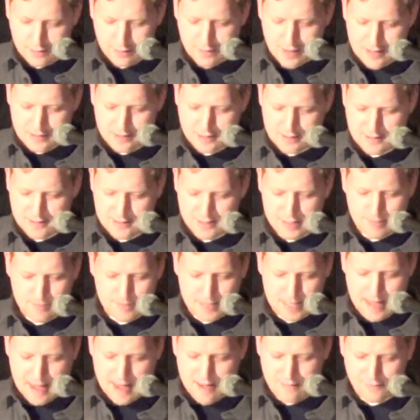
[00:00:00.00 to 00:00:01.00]
Craig didn't
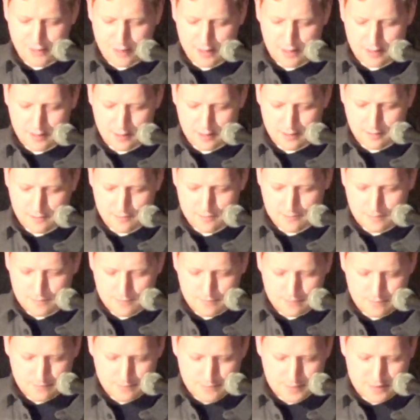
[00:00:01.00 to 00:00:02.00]
seem to have it in him.
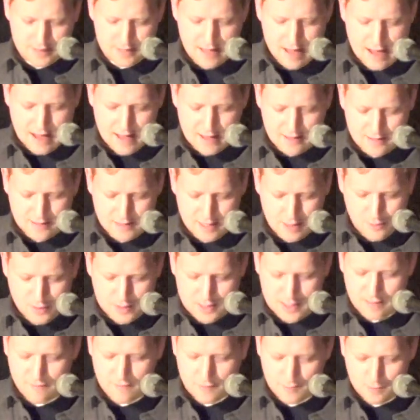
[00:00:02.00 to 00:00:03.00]
Besides, he
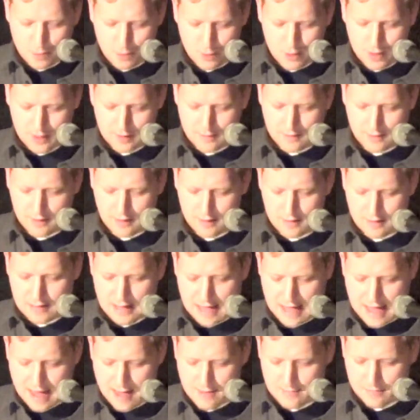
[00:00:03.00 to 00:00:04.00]
wasn't even pointing the gun
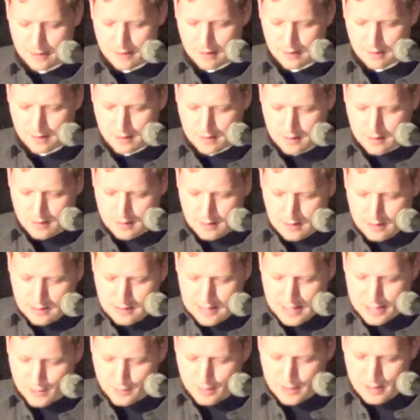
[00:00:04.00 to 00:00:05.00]
at me.
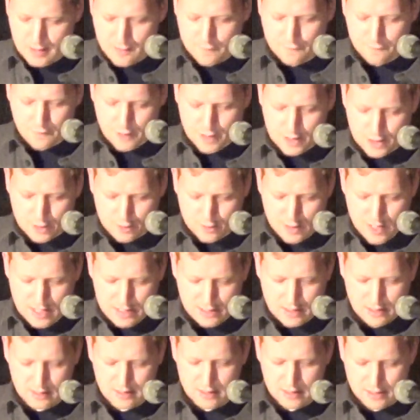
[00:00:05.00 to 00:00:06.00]
That's when the
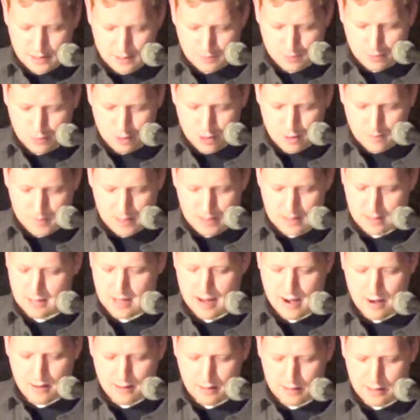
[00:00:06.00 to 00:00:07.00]
frustration, disappointment, and
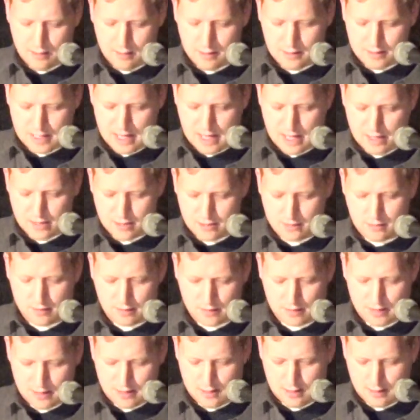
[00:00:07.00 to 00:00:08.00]
irritation
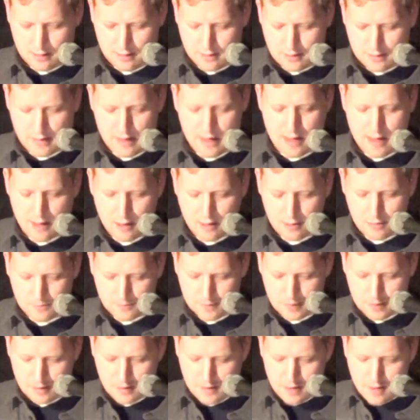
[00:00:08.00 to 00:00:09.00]
took the
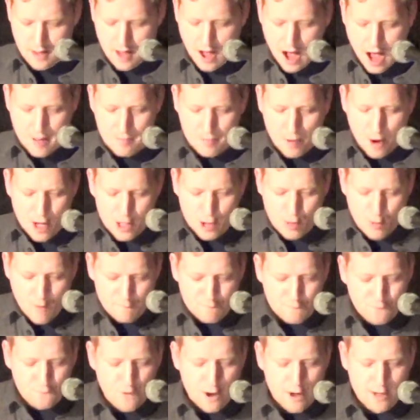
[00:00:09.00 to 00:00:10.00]
helm. "I bought you a
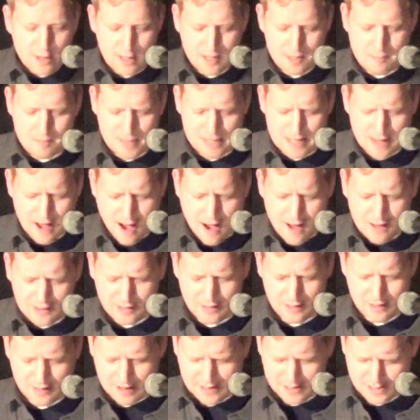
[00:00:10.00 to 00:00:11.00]
fucking
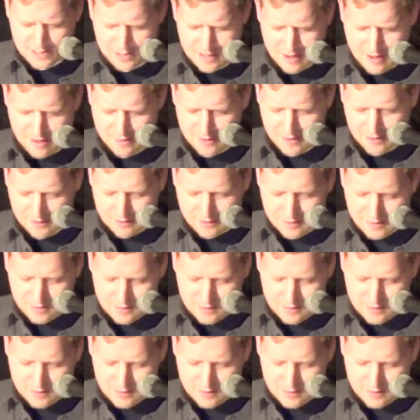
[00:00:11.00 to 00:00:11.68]
Bialy," I shouted.